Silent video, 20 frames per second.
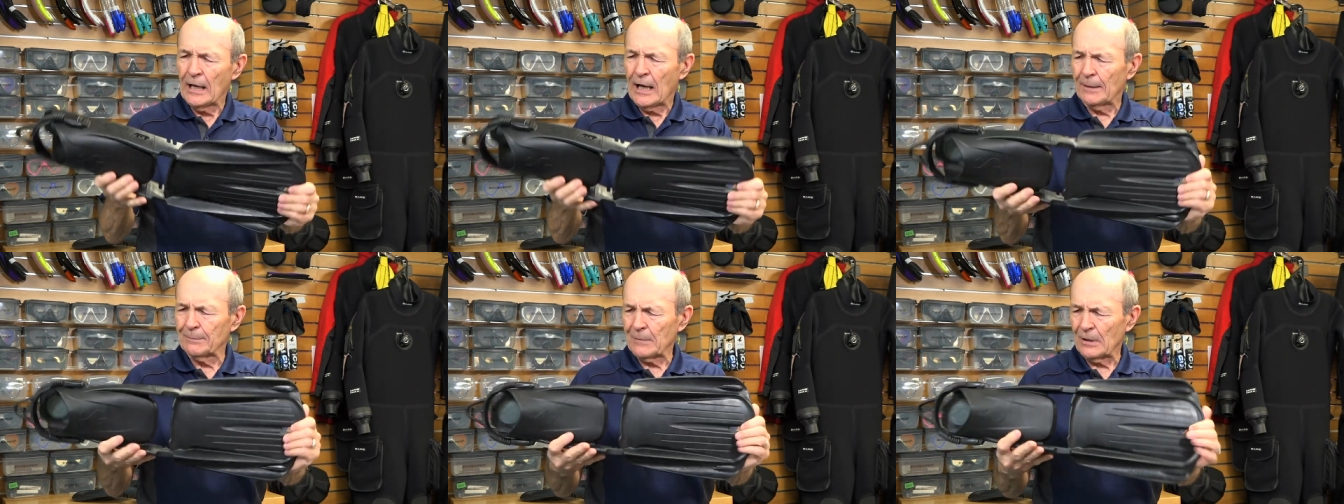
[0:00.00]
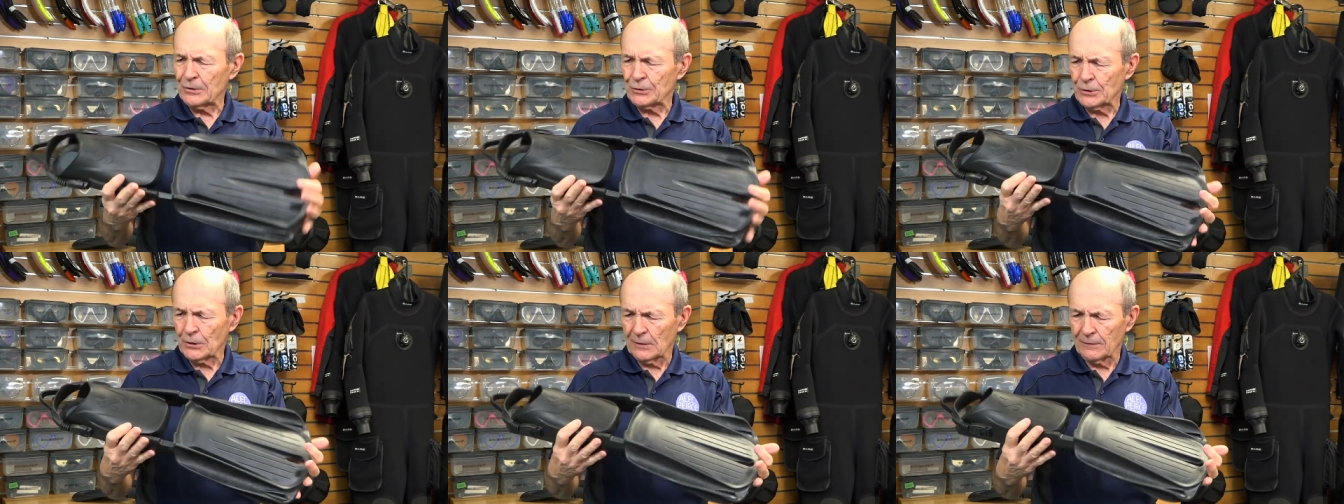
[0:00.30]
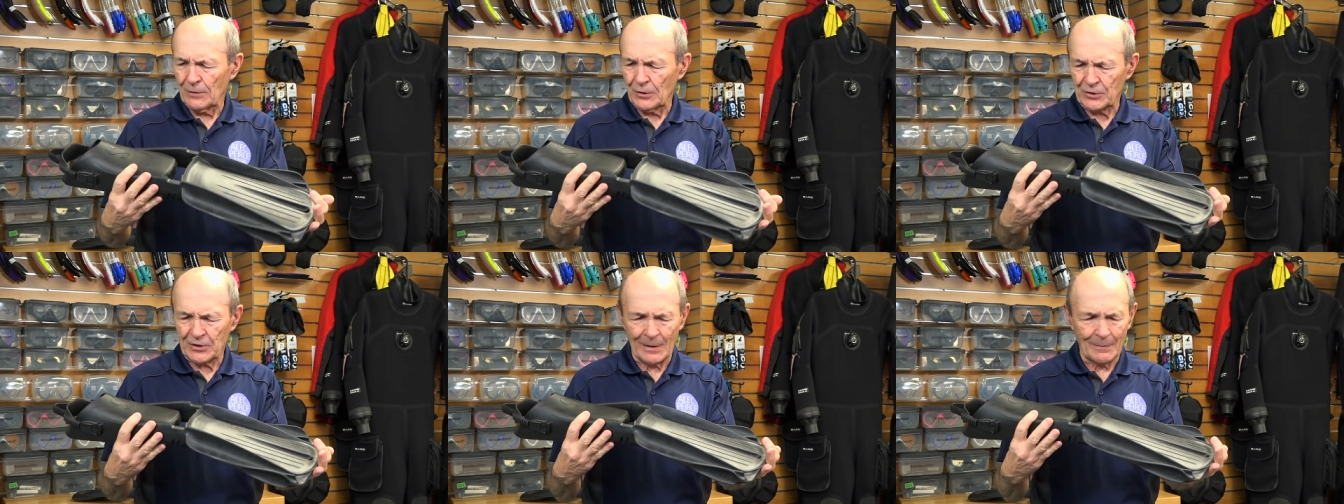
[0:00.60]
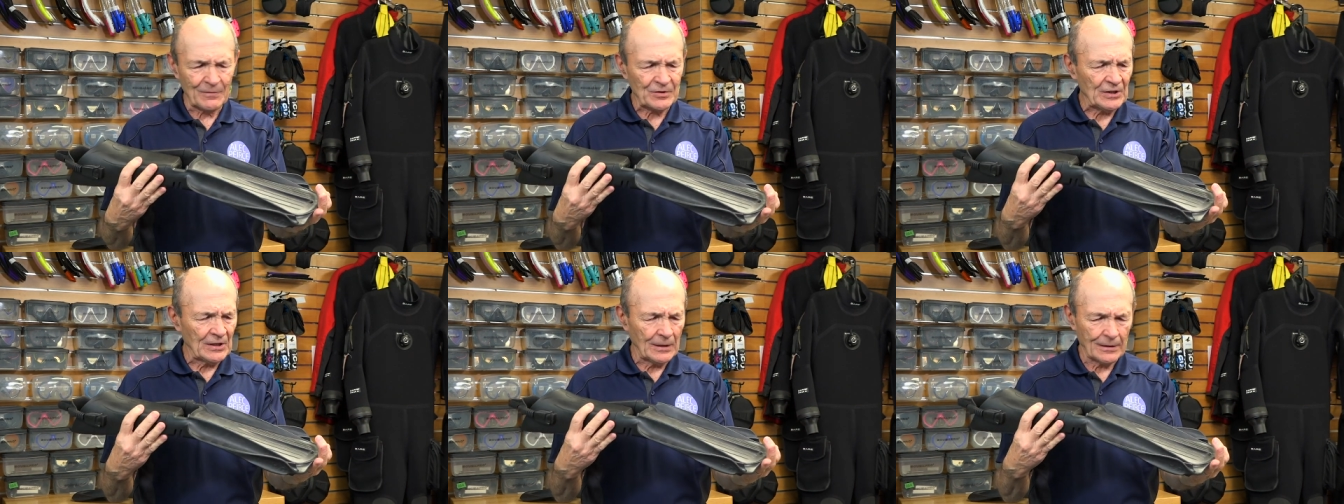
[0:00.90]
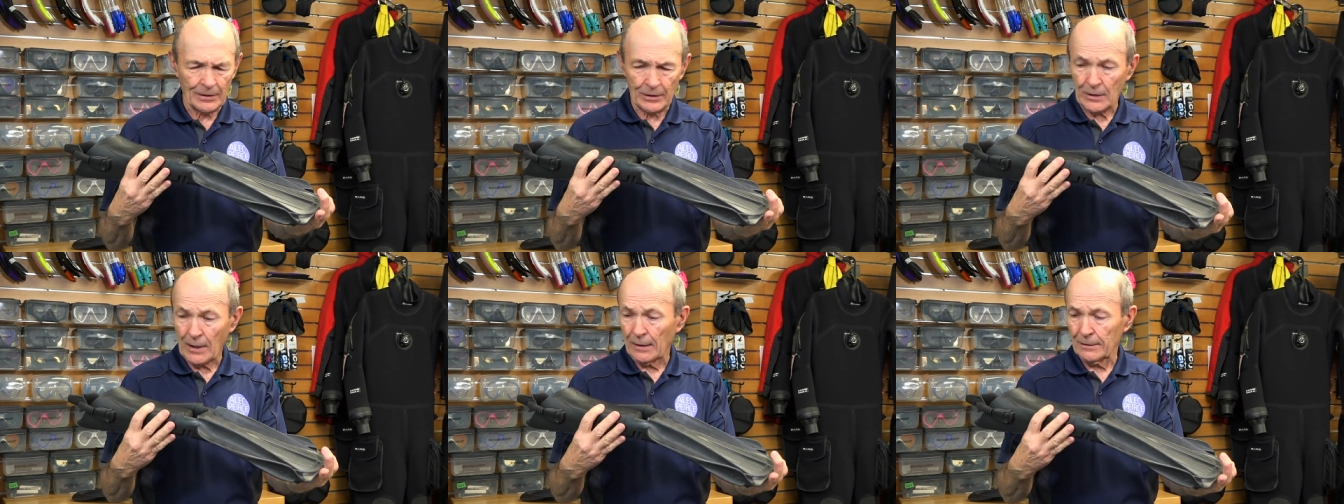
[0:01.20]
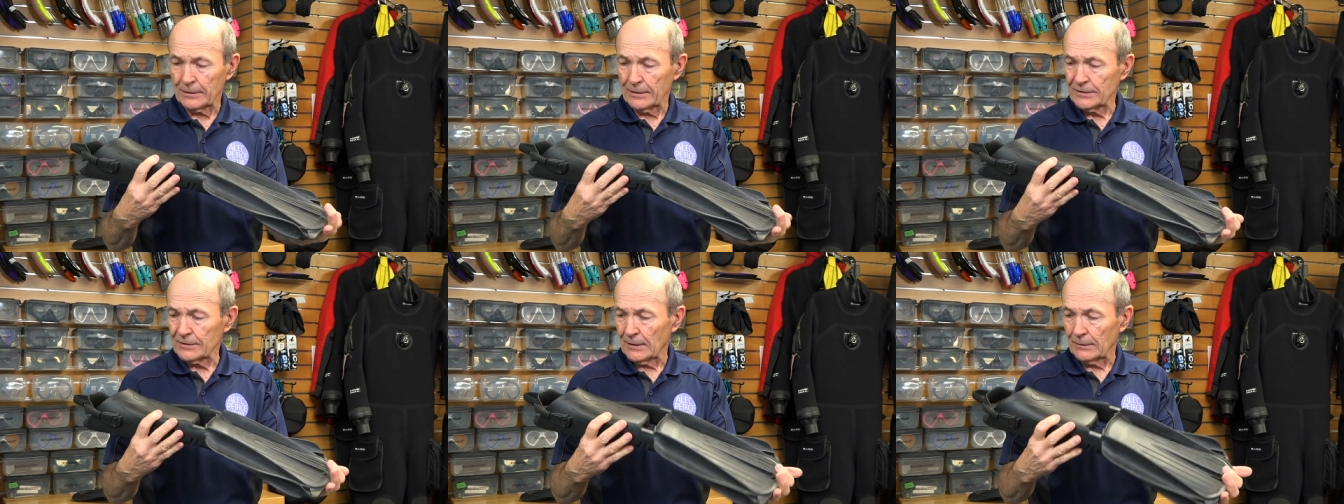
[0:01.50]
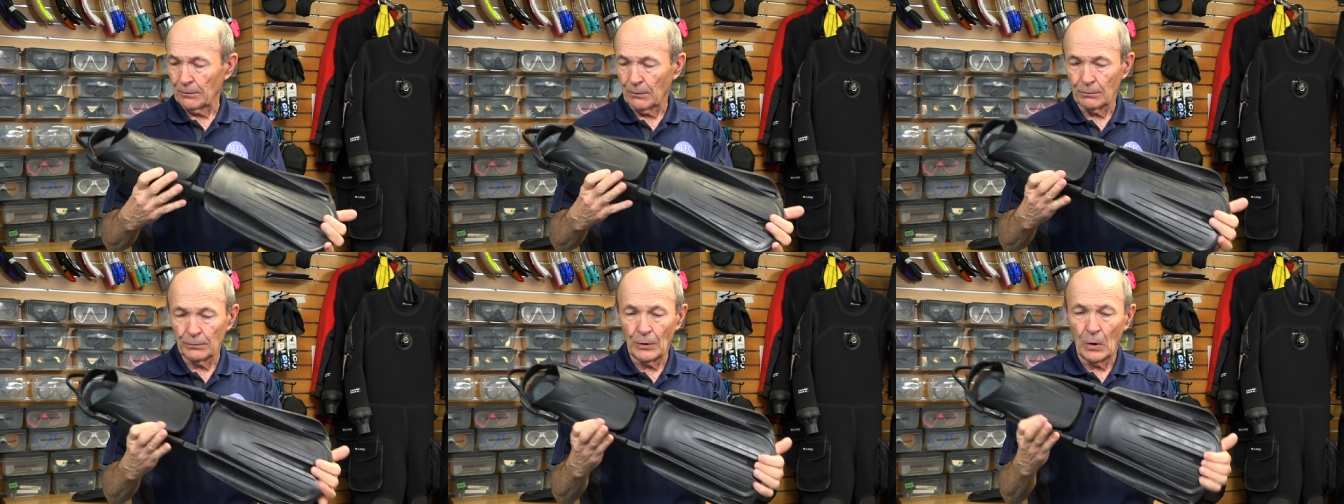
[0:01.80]
I'm not sure if this comes in other colors. I
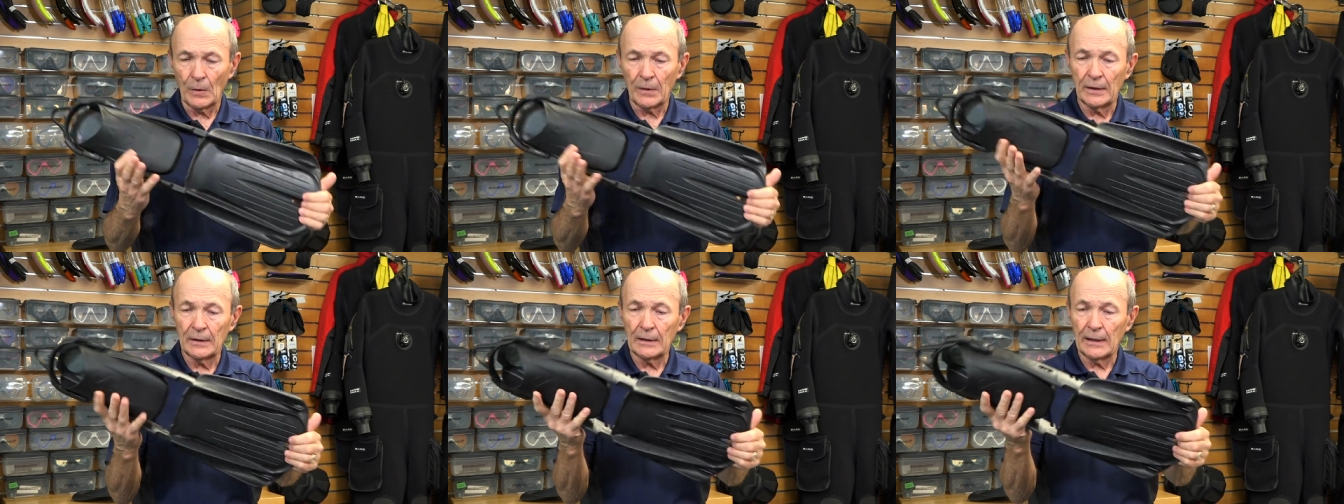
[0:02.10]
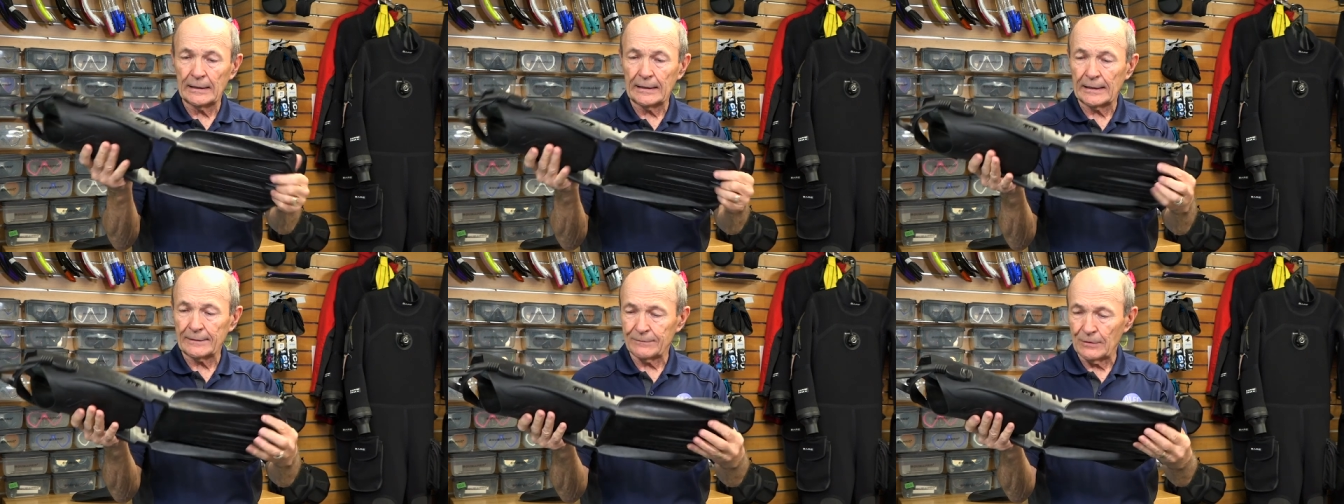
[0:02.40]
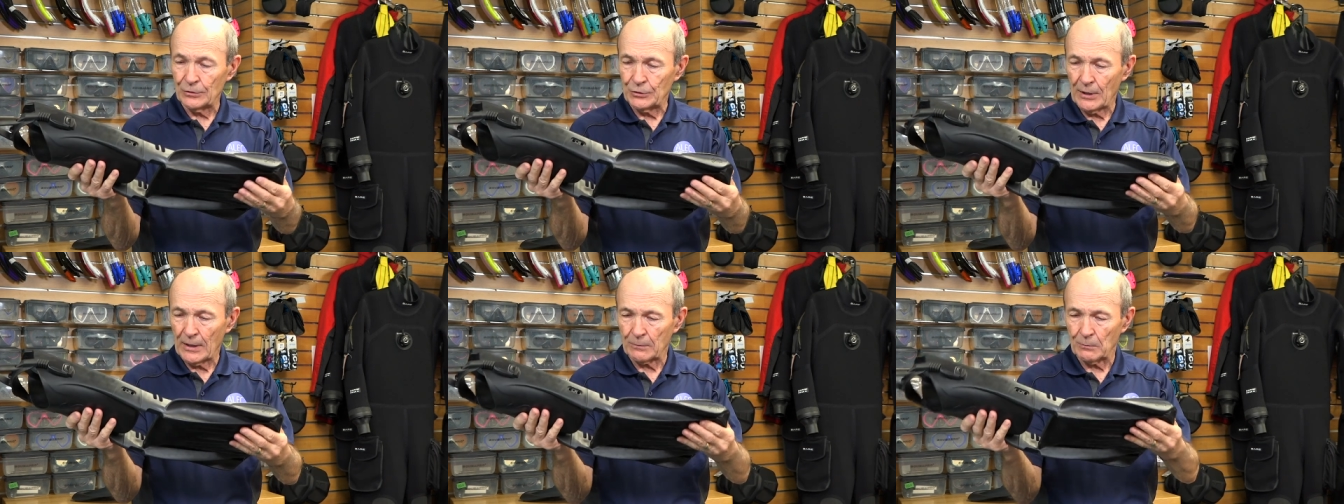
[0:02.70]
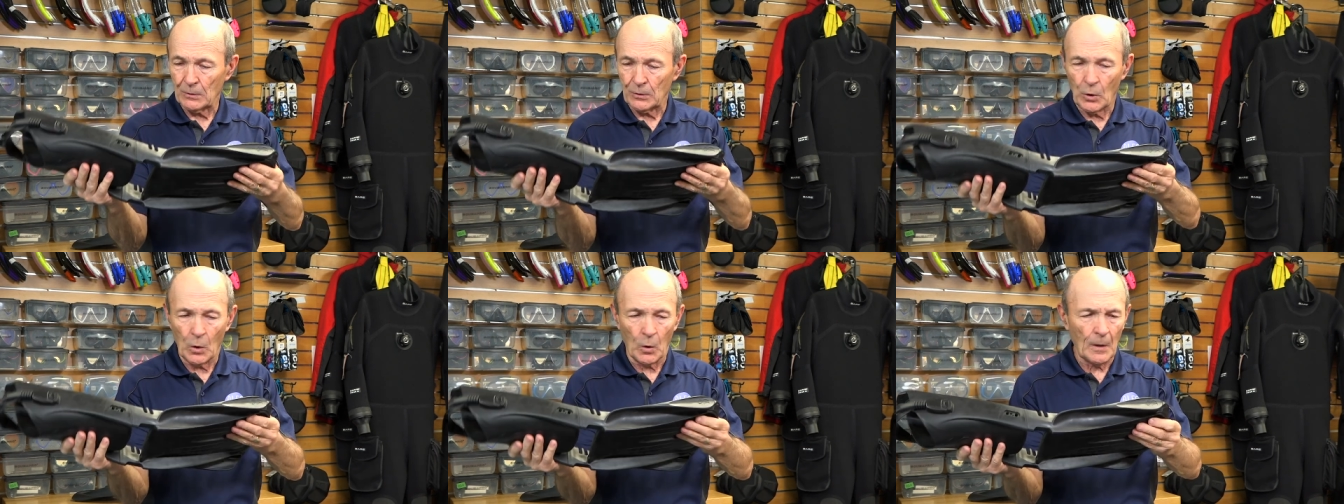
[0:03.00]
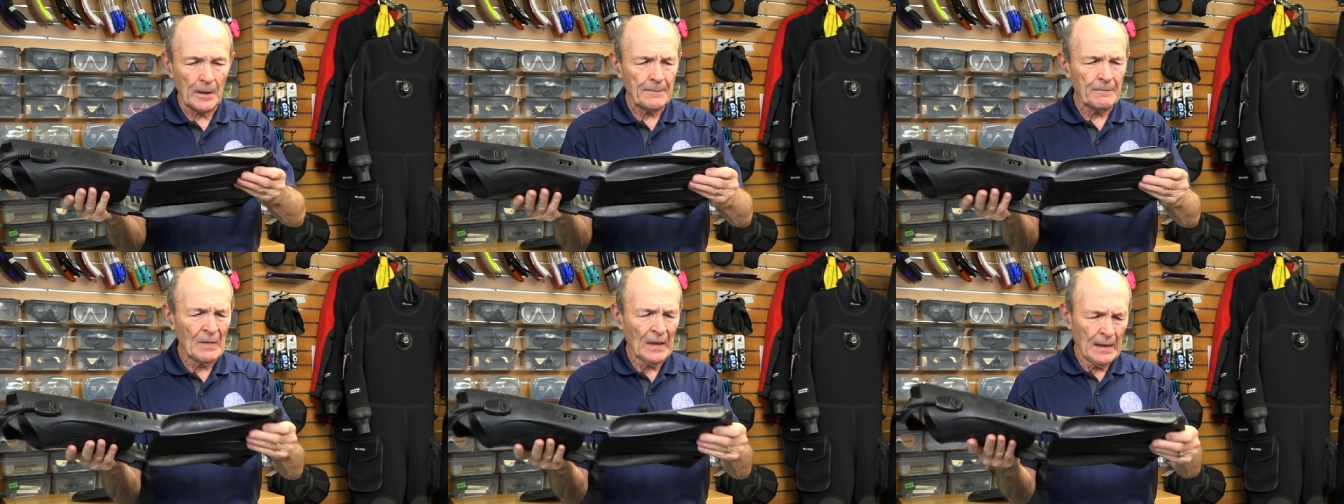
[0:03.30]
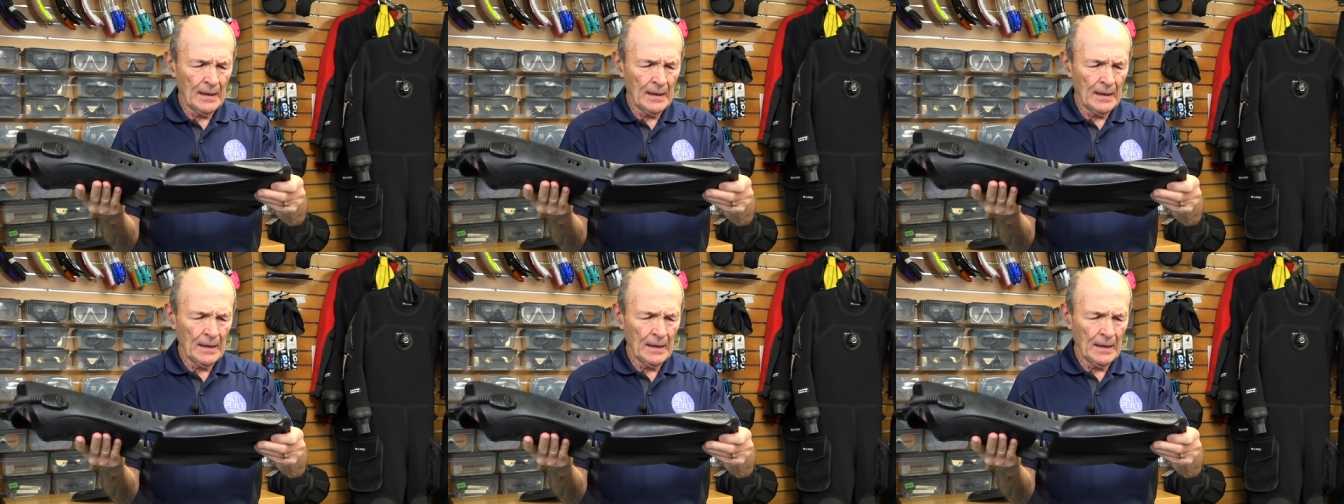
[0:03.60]
don't know yet. I have to check with Corey.